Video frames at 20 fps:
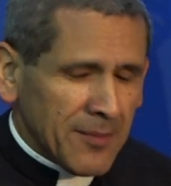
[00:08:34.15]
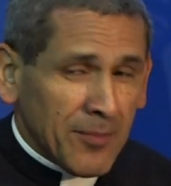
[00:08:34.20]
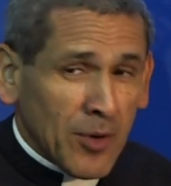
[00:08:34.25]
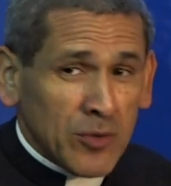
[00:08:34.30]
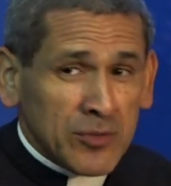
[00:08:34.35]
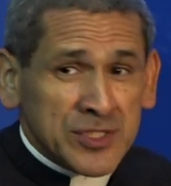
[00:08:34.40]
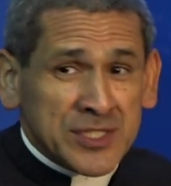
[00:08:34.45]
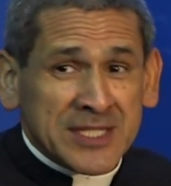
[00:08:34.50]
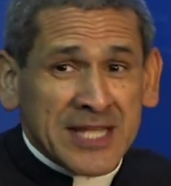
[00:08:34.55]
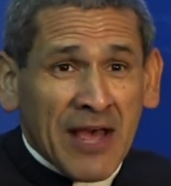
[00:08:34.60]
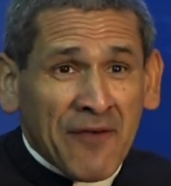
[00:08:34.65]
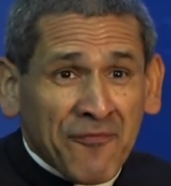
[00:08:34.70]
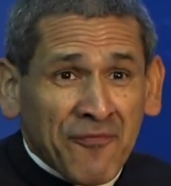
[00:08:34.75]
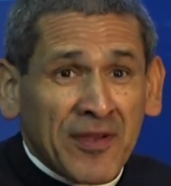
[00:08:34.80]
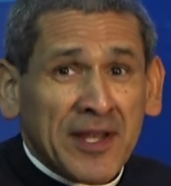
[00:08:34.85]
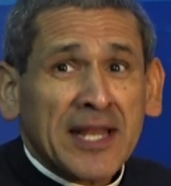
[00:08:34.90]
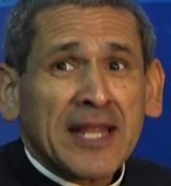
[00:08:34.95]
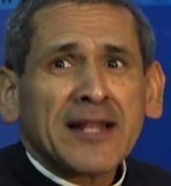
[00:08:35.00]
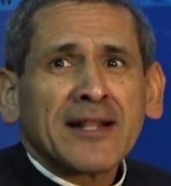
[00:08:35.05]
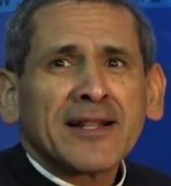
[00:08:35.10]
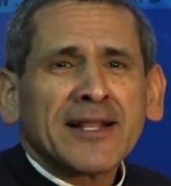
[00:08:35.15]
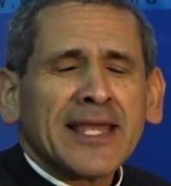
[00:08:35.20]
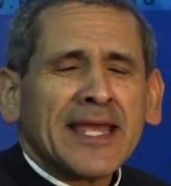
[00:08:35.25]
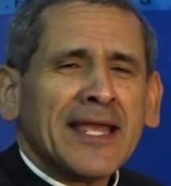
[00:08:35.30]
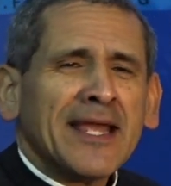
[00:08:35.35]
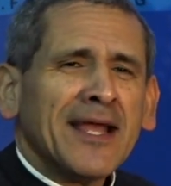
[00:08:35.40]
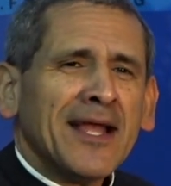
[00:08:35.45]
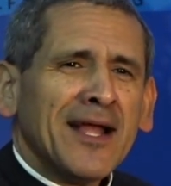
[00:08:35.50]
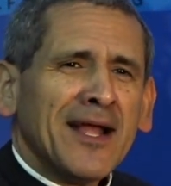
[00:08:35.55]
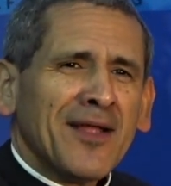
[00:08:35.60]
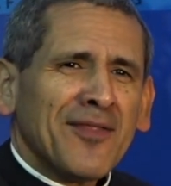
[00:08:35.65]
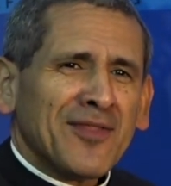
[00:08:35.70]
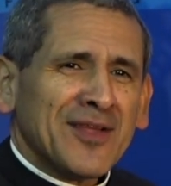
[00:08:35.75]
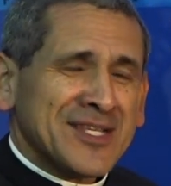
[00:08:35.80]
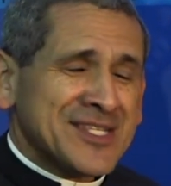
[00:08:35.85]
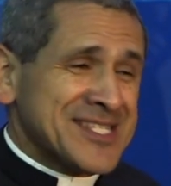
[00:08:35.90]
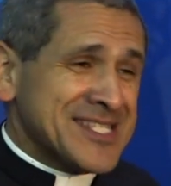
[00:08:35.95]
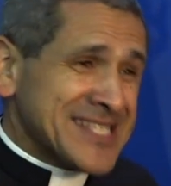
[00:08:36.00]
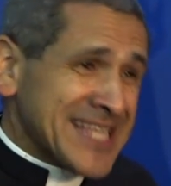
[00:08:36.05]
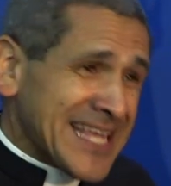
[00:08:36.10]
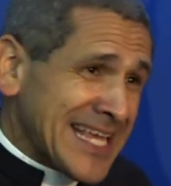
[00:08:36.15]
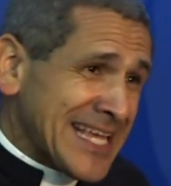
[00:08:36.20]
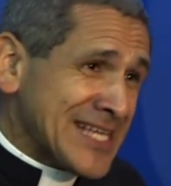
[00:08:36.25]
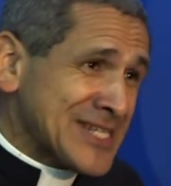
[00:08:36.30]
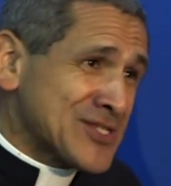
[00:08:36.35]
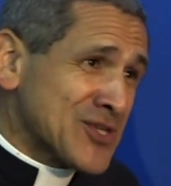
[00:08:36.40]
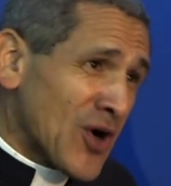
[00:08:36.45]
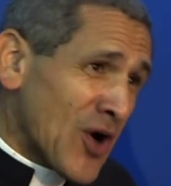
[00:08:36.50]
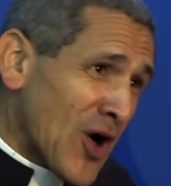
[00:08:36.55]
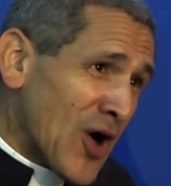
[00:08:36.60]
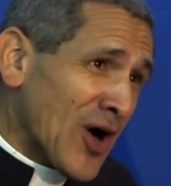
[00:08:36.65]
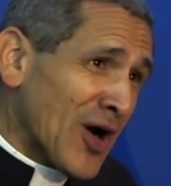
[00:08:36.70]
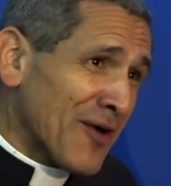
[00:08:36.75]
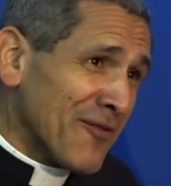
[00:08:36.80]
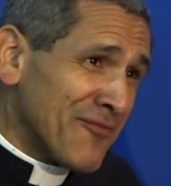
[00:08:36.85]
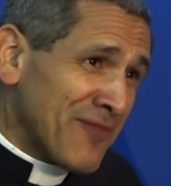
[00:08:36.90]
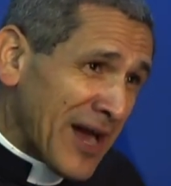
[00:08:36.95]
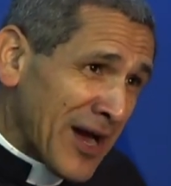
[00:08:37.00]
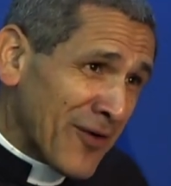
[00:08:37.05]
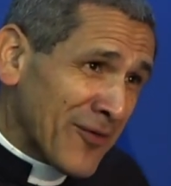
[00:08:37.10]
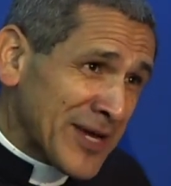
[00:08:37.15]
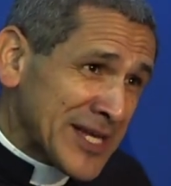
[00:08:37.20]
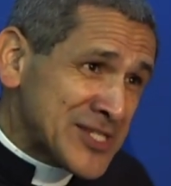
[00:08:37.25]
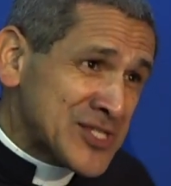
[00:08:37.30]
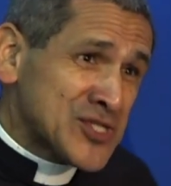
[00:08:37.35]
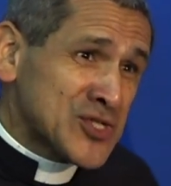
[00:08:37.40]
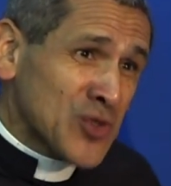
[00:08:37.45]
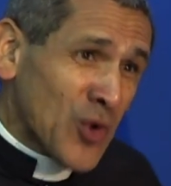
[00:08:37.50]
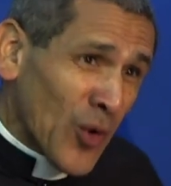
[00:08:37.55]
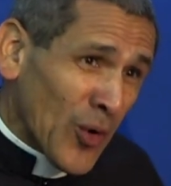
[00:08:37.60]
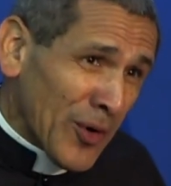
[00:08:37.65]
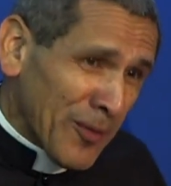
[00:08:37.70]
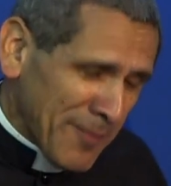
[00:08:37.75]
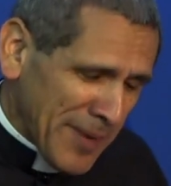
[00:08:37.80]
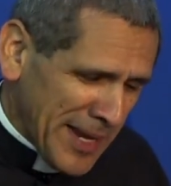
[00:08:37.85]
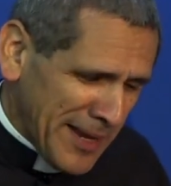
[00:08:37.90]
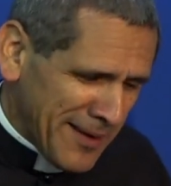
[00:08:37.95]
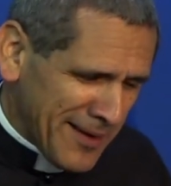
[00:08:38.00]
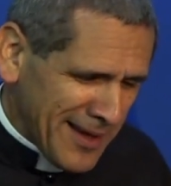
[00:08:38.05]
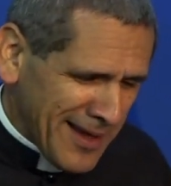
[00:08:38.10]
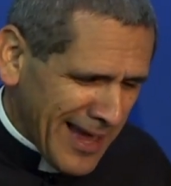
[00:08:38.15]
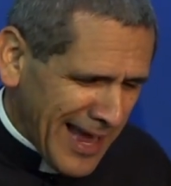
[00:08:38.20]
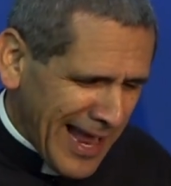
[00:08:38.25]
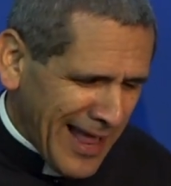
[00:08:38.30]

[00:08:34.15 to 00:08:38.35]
Most definitely, the seas are very stormy,